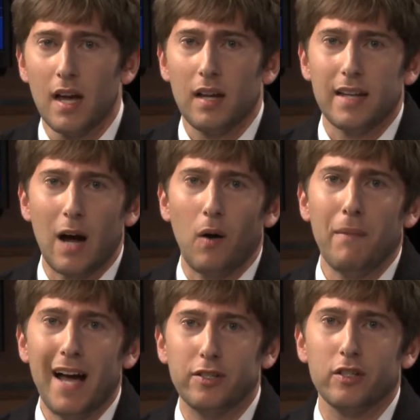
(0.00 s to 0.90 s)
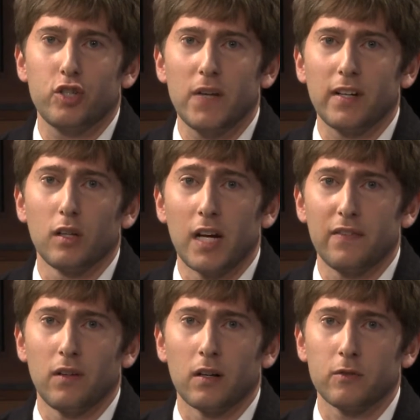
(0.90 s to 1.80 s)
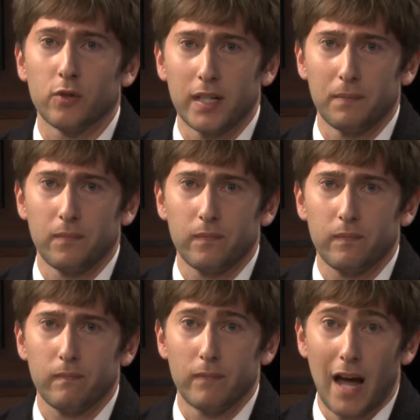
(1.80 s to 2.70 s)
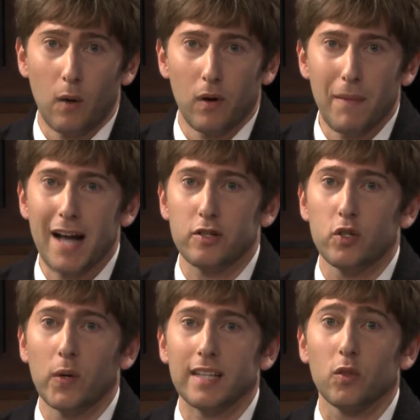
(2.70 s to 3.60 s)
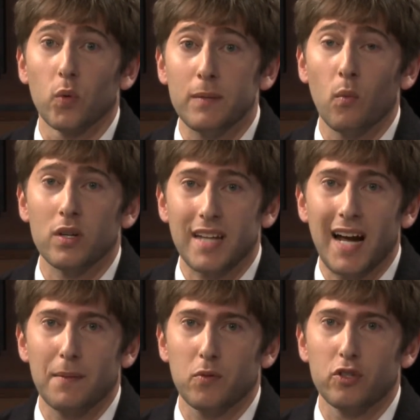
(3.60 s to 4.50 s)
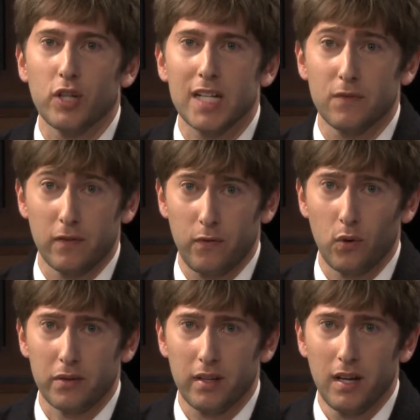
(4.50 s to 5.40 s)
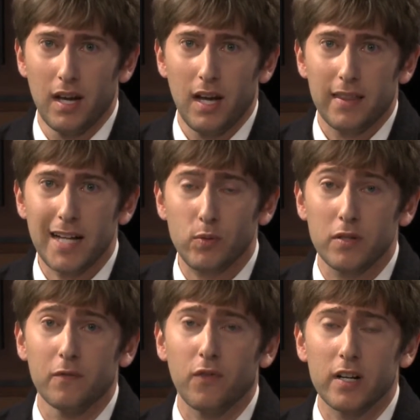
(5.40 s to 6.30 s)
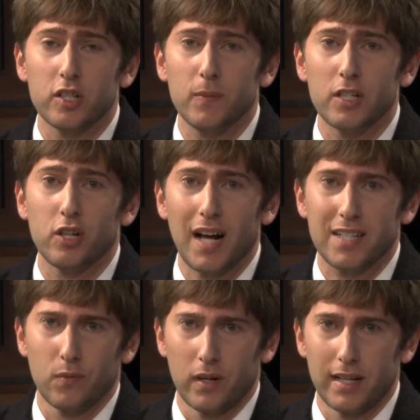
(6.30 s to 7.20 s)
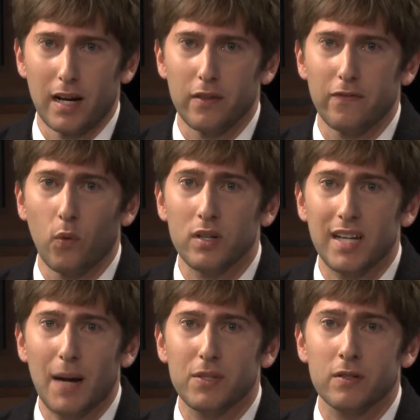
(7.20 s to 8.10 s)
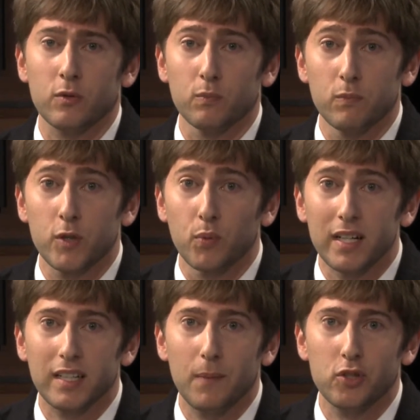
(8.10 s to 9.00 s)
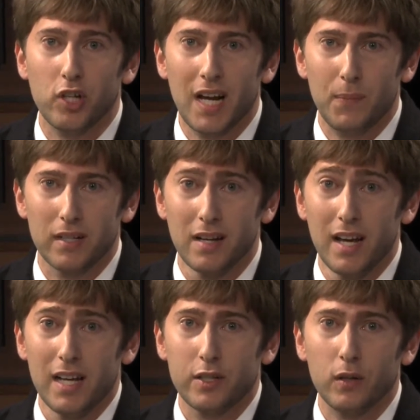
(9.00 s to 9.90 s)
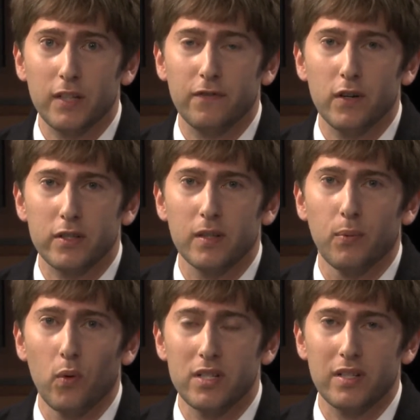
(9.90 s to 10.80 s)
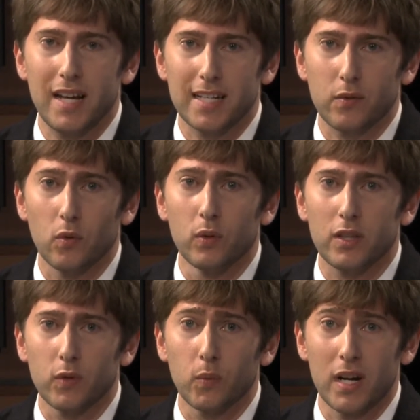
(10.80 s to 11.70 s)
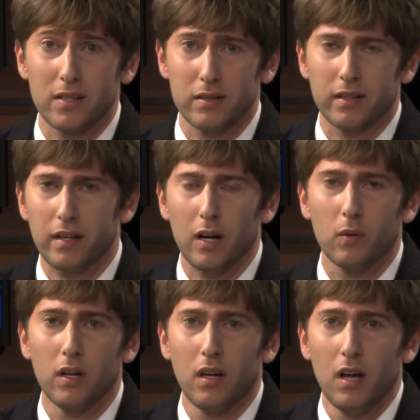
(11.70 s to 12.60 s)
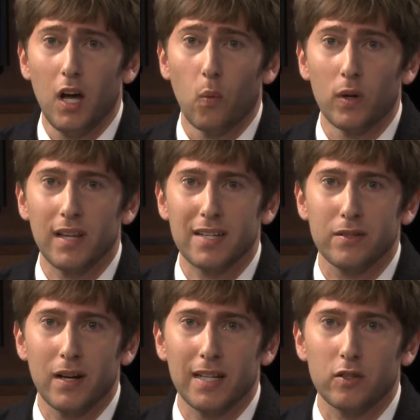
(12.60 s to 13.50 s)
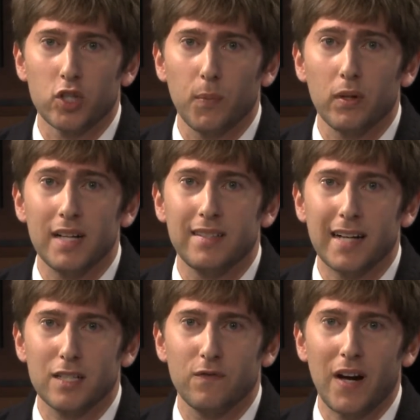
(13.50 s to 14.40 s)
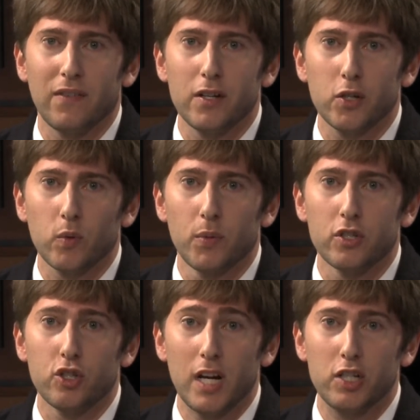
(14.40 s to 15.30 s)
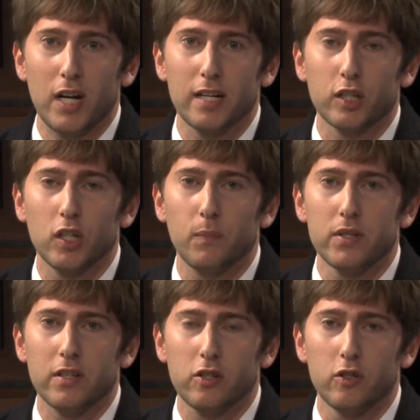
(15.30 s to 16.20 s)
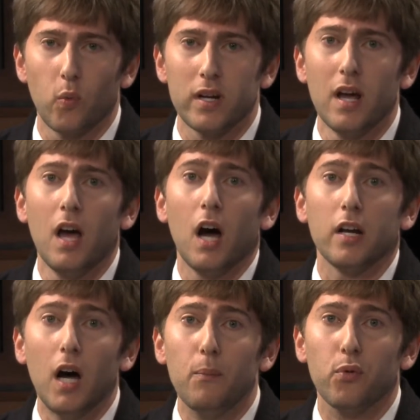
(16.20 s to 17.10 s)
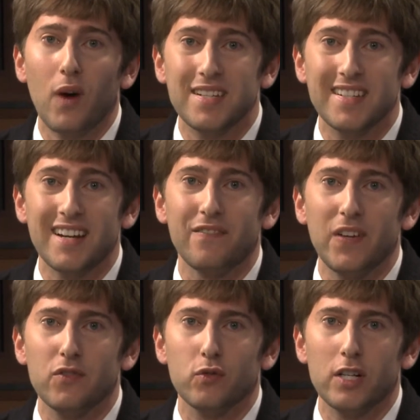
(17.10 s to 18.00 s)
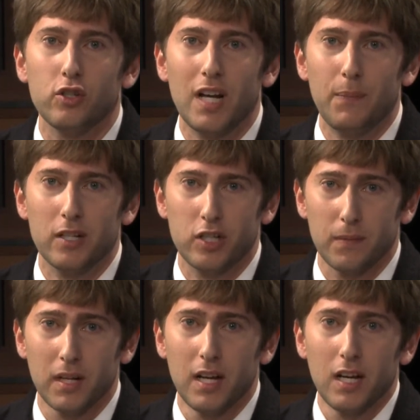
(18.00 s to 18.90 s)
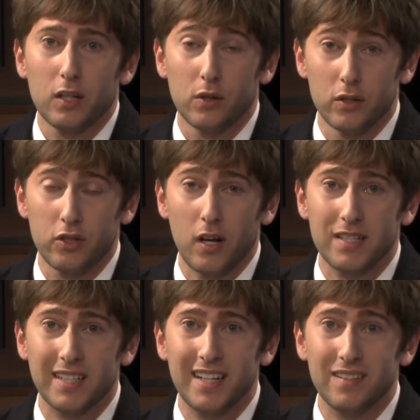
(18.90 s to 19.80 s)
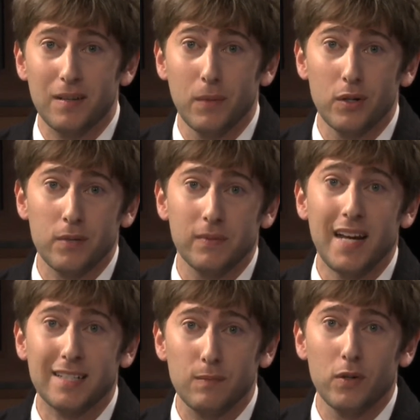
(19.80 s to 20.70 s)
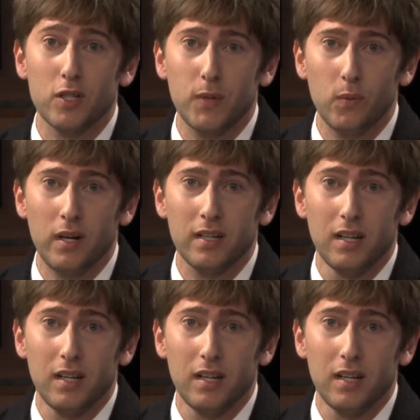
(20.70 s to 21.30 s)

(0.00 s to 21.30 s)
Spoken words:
Now, imagine achieving a lifelong dream. Now, imagine doing it 3 more times with a chance for a 4th. That's what's in front of Jimmy Johnson right now. The 4-time Sprint Cup champion is currently first in the point standings with only 3 races to go. A win last night at the AAA Texas 500 will put JJ in a good position to win an unprecedented 5th straight championship. Could Johnson get it done at Texas Motor Speedway?